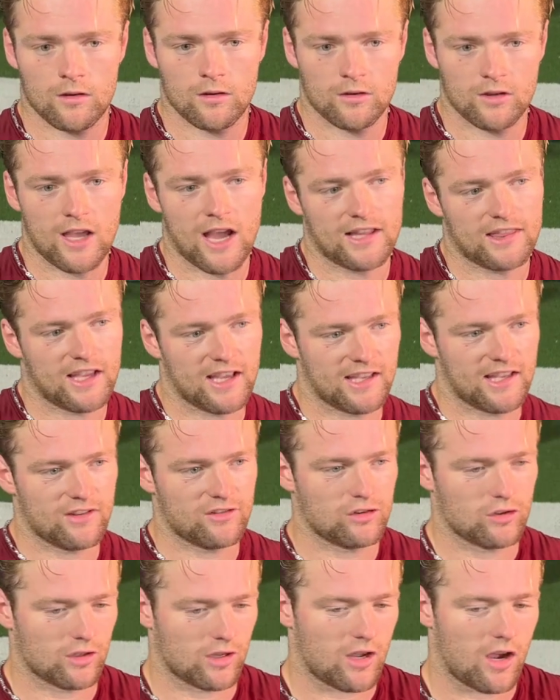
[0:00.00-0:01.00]
Yeah, I think it
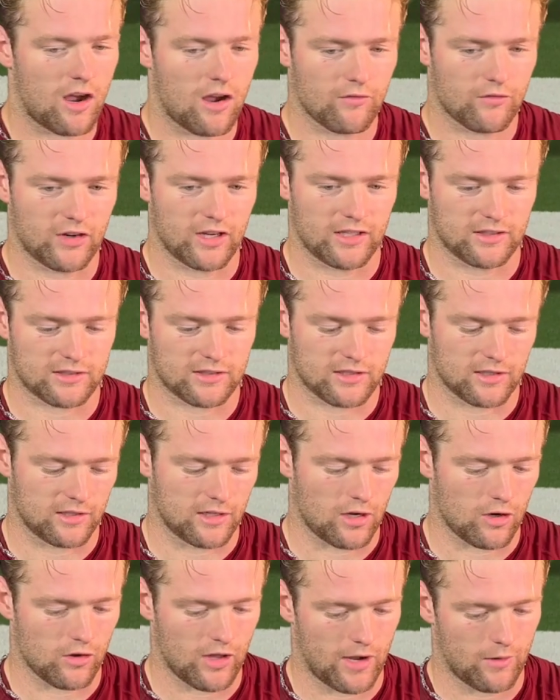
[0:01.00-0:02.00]
gives you the confidence to
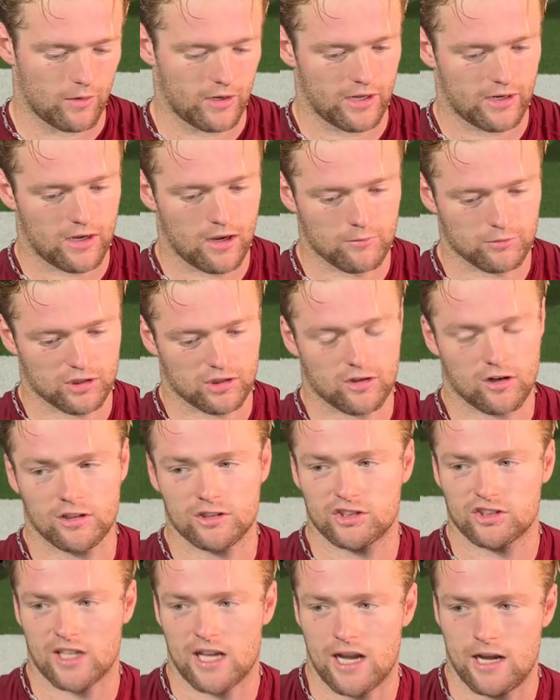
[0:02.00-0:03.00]
know that when it comes to
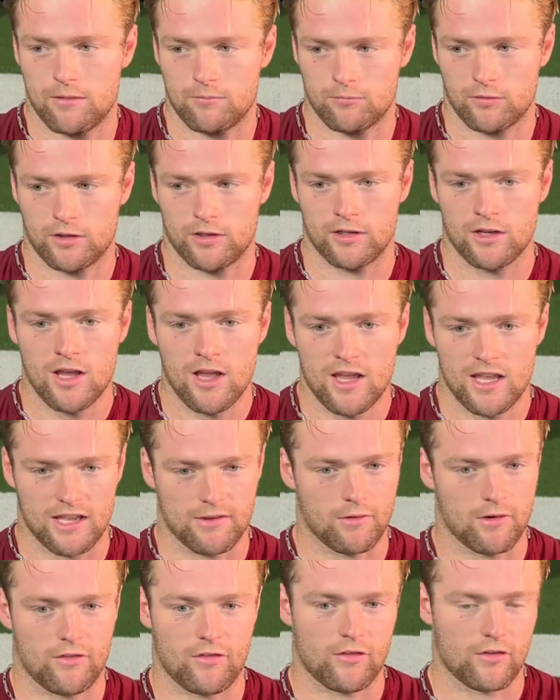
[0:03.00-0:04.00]
crunch time,
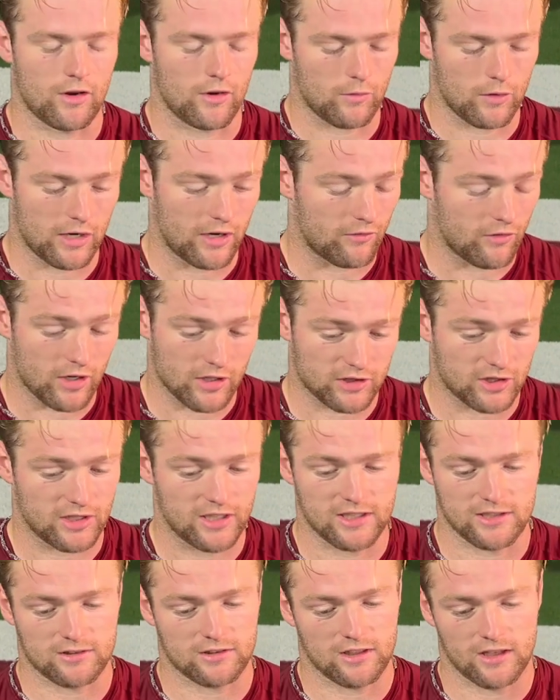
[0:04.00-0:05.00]
when
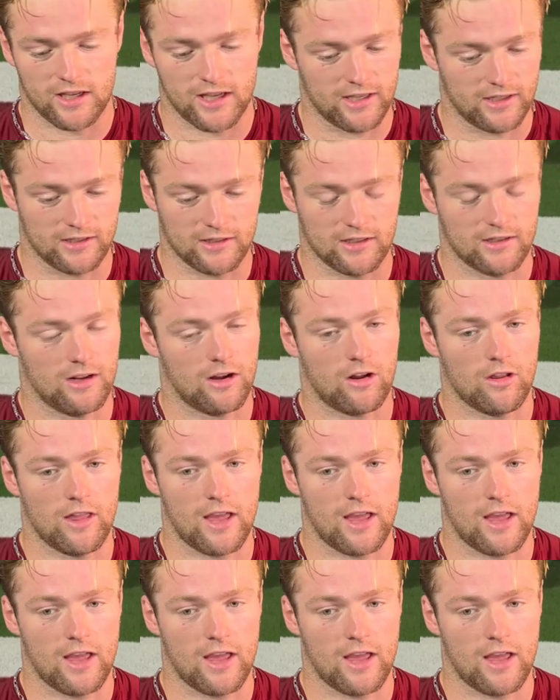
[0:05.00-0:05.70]
adversity's hitting and all